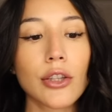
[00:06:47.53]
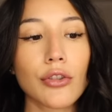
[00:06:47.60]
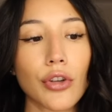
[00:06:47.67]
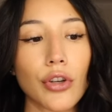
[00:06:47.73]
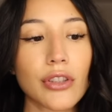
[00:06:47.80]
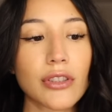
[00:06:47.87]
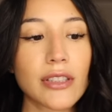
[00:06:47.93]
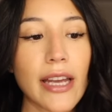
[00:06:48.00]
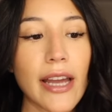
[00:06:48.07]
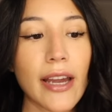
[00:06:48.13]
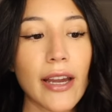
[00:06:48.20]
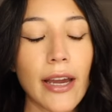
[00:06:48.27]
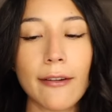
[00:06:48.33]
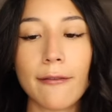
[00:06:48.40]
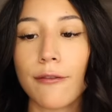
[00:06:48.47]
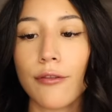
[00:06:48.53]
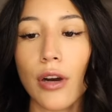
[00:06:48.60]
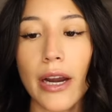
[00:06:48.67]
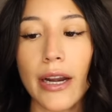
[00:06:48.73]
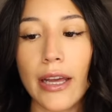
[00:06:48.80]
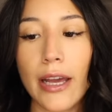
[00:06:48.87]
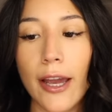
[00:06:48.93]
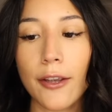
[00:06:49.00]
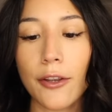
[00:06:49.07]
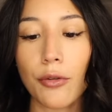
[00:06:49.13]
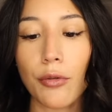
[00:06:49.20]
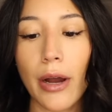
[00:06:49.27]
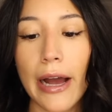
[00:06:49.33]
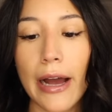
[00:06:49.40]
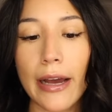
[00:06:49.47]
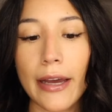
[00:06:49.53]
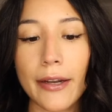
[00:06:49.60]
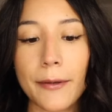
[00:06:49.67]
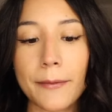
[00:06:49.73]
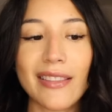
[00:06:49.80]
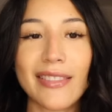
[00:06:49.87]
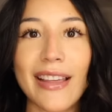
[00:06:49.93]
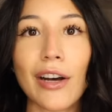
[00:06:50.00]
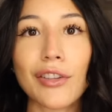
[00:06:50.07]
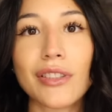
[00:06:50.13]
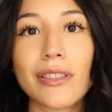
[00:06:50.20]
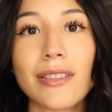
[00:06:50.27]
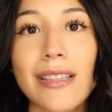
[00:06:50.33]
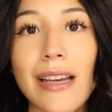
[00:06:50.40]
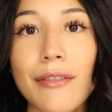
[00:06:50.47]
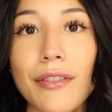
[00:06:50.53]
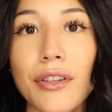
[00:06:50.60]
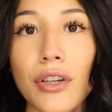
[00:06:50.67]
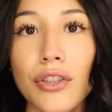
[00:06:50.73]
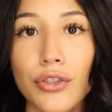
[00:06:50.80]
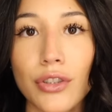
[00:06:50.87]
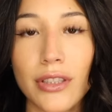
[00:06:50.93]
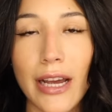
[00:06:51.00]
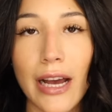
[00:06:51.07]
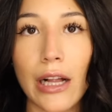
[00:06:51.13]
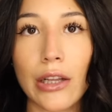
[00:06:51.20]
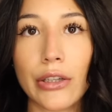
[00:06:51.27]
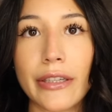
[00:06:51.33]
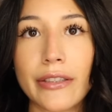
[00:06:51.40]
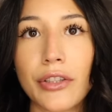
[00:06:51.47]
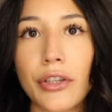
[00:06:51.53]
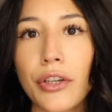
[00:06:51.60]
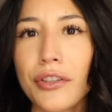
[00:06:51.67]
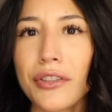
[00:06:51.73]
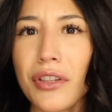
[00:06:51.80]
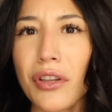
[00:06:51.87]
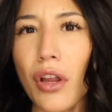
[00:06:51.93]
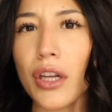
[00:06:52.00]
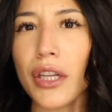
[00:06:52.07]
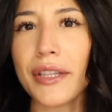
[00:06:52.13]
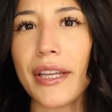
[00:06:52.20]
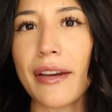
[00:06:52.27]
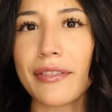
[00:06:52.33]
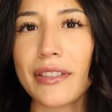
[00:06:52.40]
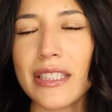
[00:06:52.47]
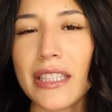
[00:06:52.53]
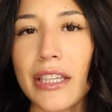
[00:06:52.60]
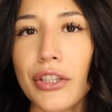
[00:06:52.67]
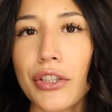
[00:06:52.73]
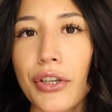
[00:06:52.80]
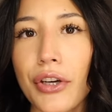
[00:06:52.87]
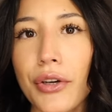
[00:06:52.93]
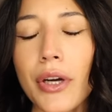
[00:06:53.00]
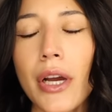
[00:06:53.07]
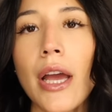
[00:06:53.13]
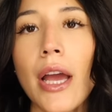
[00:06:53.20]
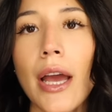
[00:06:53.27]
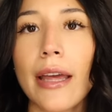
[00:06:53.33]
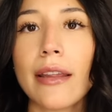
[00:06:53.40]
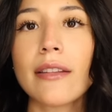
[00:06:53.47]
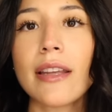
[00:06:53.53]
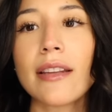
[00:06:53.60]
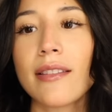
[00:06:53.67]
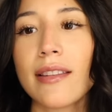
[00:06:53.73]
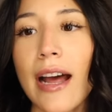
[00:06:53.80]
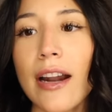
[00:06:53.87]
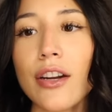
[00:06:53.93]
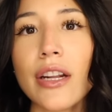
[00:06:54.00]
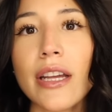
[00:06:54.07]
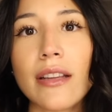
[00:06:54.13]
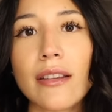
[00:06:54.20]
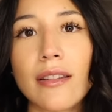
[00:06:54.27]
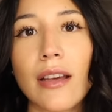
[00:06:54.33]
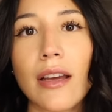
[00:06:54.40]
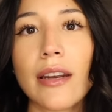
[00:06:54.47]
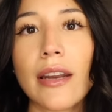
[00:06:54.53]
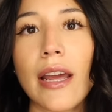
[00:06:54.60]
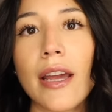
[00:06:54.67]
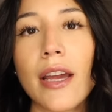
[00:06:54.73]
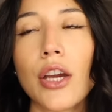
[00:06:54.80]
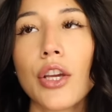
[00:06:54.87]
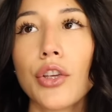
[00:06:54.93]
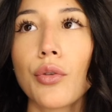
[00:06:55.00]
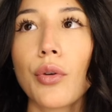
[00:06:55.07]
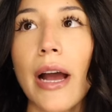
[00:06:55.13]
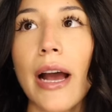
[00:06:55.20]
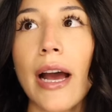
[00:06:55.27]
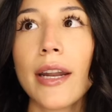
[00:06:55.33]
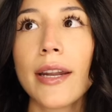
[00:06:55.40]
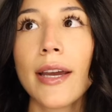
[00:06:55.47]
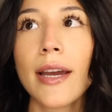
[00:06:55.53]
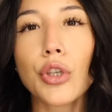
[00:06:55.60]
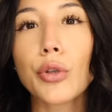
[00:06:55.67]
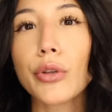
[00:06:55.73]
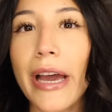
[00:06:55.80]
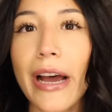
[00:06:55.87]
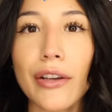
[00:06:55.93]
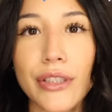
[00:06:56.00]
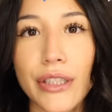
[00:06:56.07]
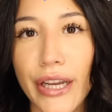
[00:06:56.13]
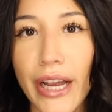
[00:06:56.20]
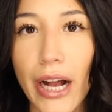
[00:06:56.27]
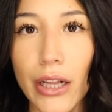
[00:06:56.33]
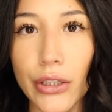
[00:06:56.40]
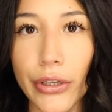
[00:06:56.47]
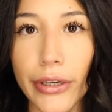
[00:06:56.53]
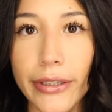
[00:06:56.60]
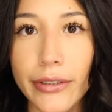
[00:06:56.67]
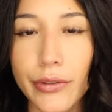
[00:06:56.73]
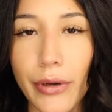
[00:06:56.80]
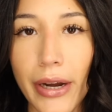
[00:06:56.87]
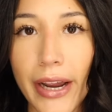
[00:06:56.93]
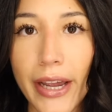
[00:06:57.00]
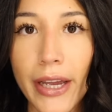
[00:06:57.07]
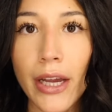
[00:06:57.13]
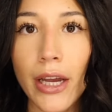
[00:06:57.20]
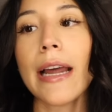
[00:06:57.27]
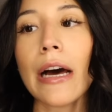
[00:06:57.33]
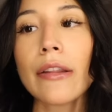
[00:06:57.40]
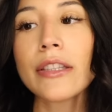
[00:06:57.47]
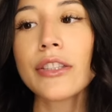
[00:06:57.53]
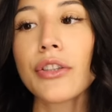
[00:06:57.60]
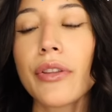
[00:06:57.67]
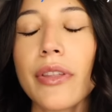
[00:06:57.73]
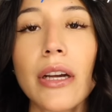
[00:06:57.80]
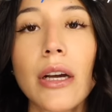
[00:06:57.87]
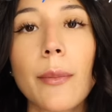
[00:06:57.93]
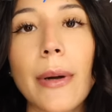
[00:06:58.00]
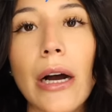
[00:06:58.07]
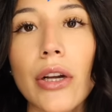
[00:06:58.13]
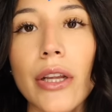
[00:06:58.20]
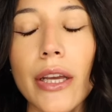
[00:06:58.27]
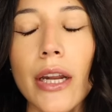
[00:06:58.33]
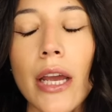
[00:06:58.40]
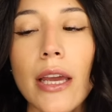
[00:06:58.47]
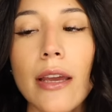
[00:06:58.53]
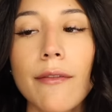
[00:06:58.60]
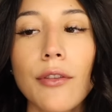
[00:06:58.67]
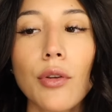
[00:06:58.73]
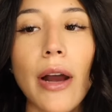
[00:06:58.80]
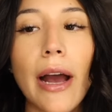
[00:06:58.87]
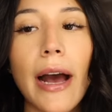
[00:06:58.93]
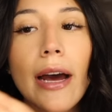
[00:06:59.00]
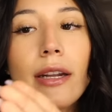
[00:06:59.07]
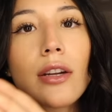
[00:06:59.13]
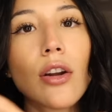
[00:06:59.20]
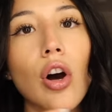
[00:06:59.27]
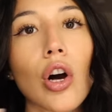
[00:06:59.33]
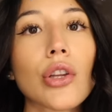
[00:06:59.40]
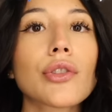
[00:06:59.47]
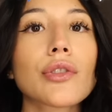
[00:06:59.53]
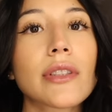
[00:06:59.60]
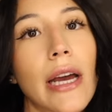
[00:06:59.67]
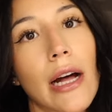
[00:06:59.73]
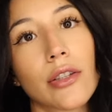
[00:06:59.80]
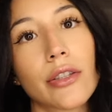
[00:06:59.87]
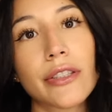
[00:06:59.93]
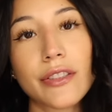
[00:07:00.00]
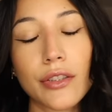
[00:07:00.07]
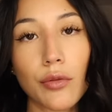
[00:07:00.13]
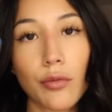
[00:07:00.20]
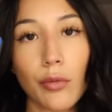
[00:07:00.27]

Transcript: Thursday and Friday you had 1,700 calories. So you're still on a deficit, you know? And then Saturday and Sunday you had 2,000 calories, right? Now that you think about it, if you add in all those calories in a